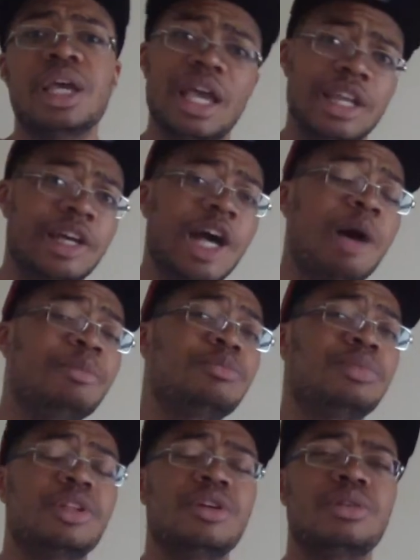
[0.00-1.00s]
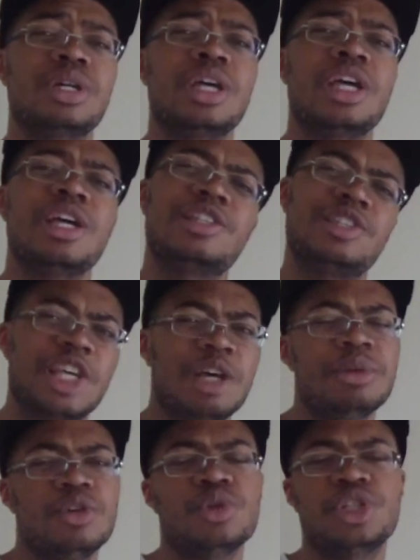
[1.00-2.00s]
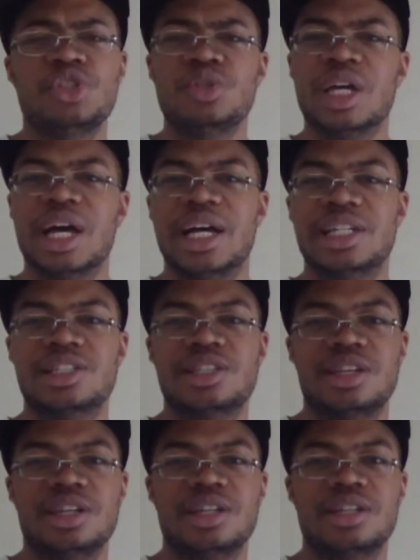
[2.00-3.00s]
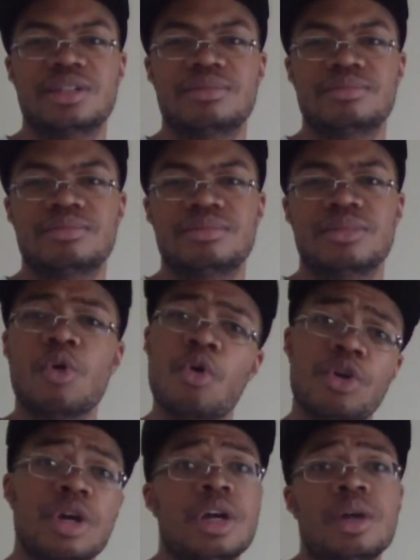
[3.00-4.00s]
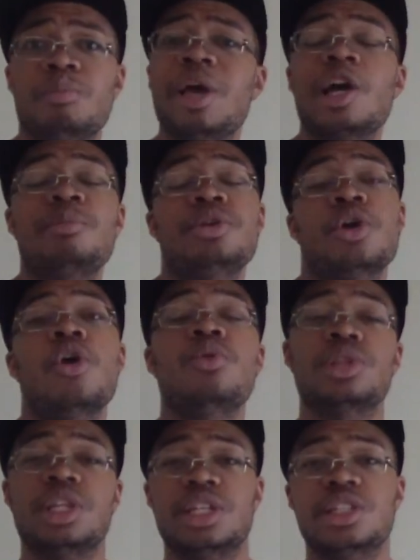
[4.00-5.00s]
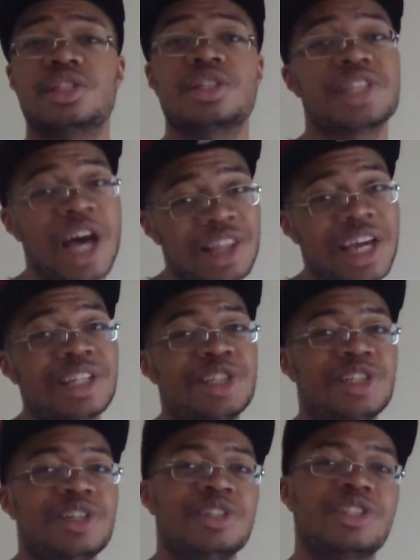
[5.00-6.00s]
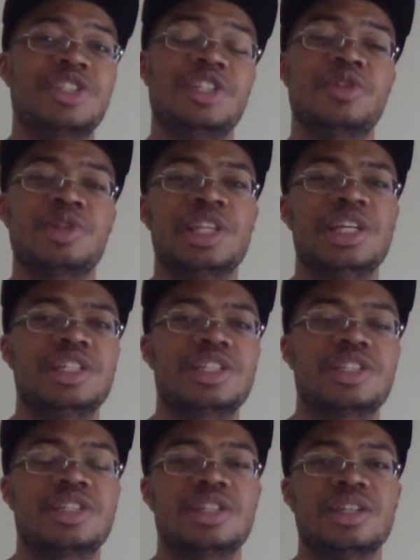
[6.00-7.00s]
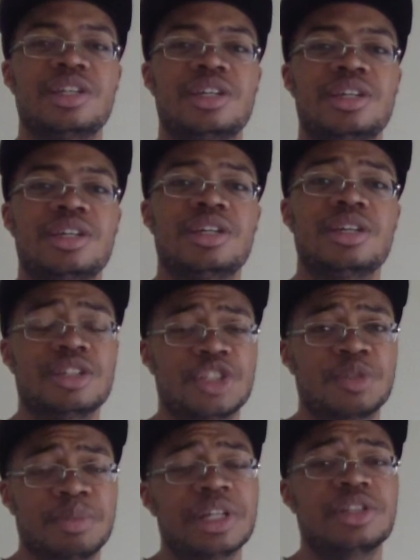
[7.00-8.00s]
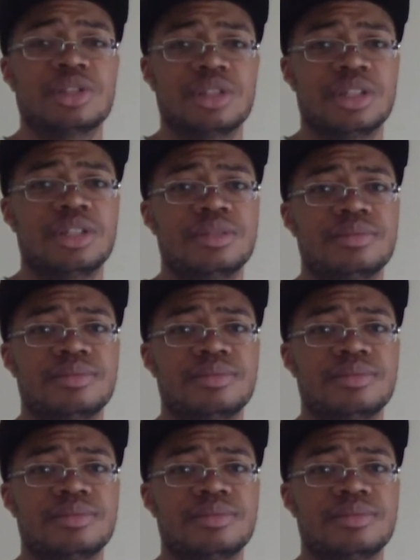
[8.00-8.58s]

In the comments below, tell me what you guys think. Or make up your own list, because I like to see your list, especially